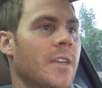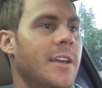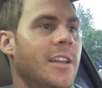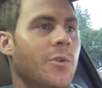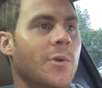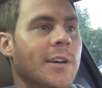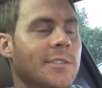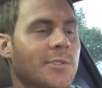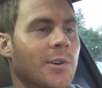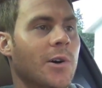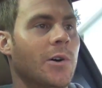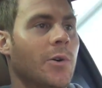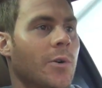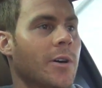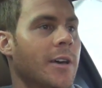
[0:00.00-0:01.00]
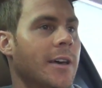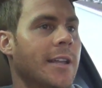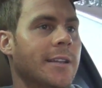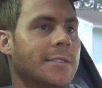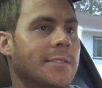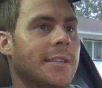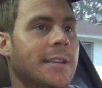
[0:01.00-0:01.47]
anyways though,
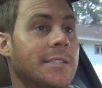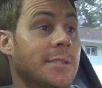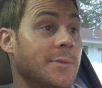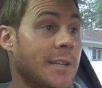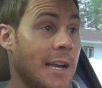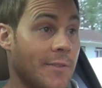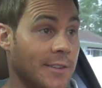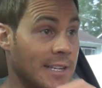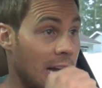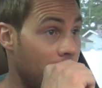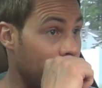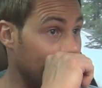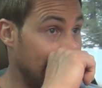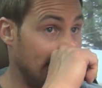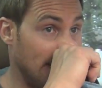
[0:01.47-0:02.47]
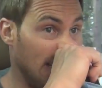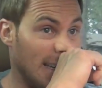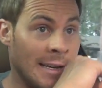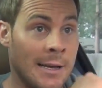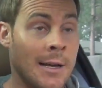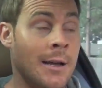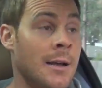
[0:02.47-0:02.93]
and it's like seems like every time I
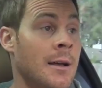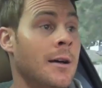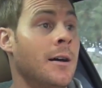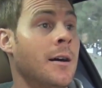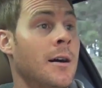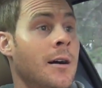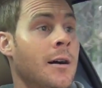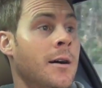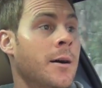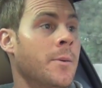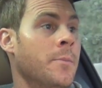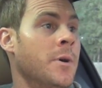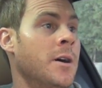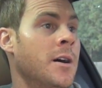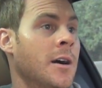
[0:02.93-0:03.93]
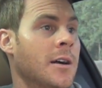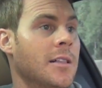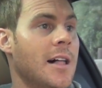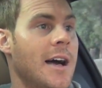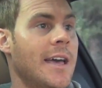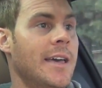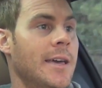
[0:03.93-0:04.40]
see a
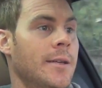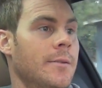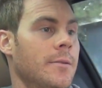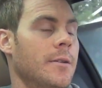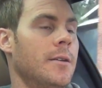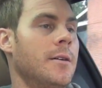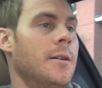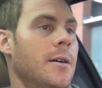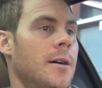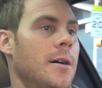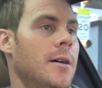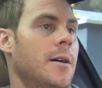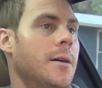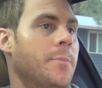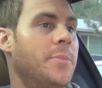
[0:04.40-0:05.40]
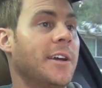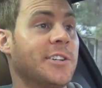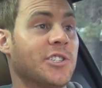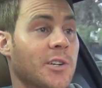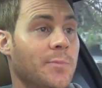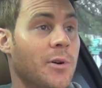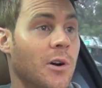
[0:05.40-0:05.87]
client
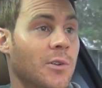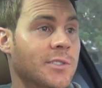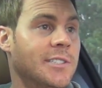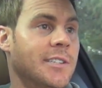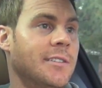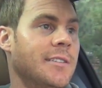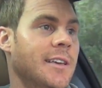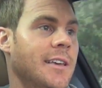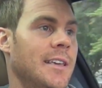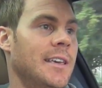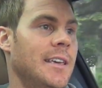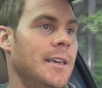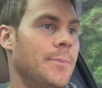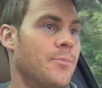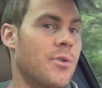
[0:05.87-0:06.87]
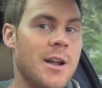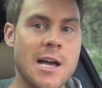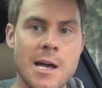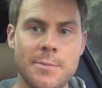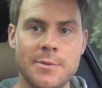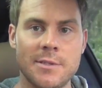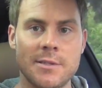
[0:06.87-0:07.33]
picture posted that he
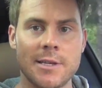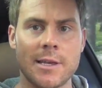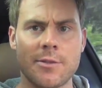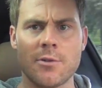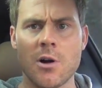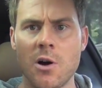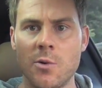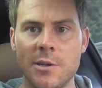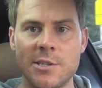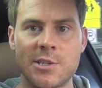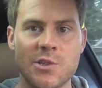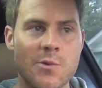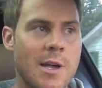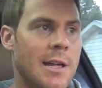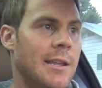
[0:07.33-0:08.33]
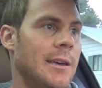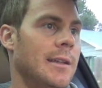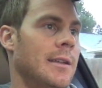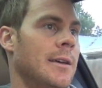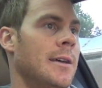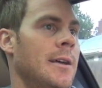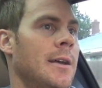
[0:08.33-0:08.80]
prepped, it's like they're always
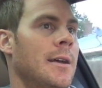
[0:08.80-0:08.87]
shredded.